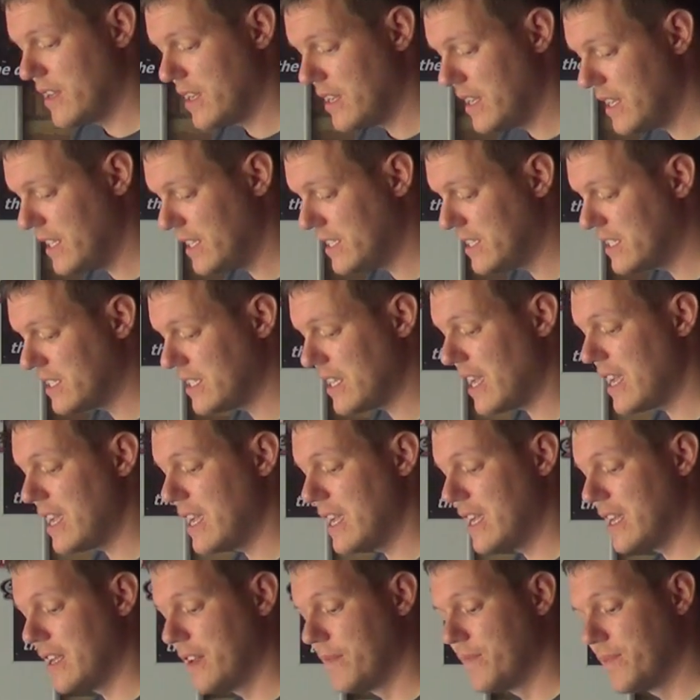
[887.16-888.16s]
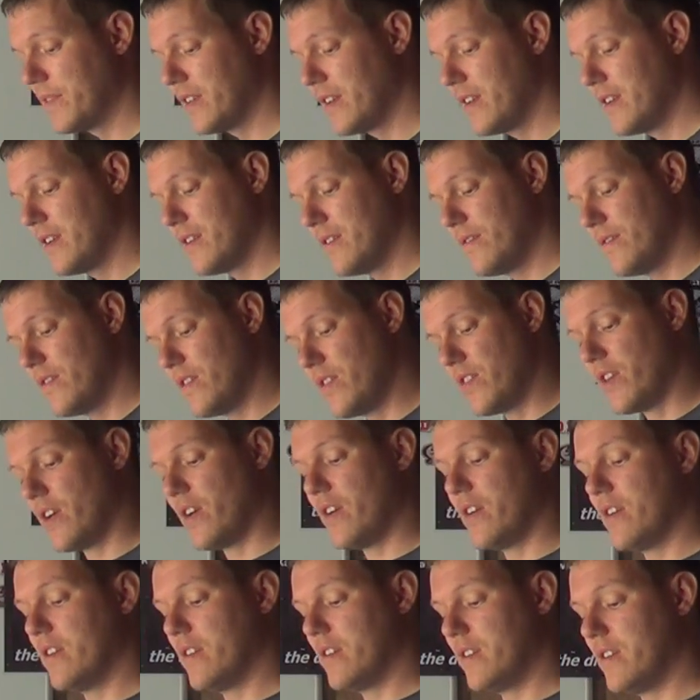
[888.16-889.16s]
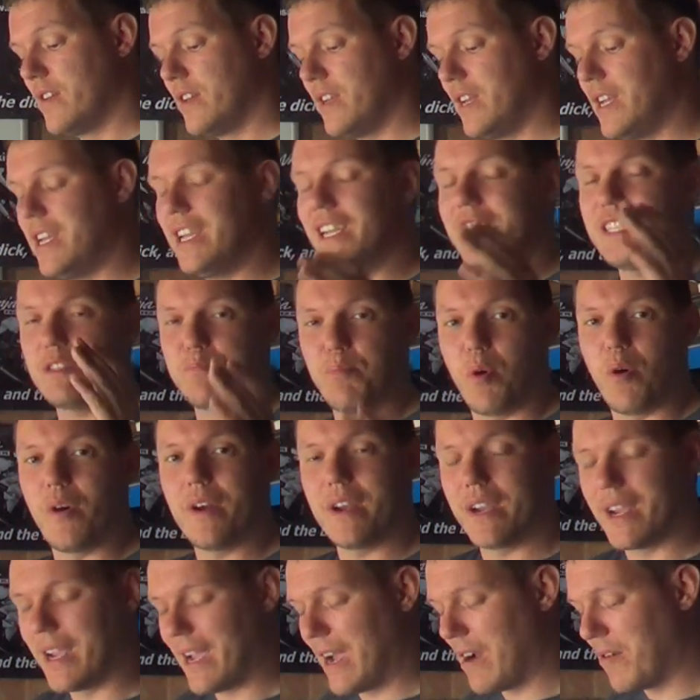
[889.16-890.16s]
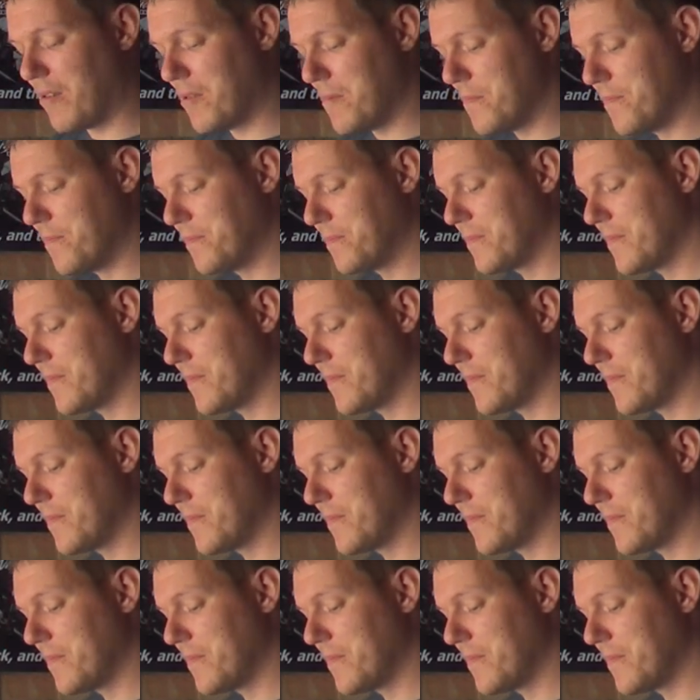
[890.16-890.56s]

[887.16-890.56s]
He's saying that he's pointing out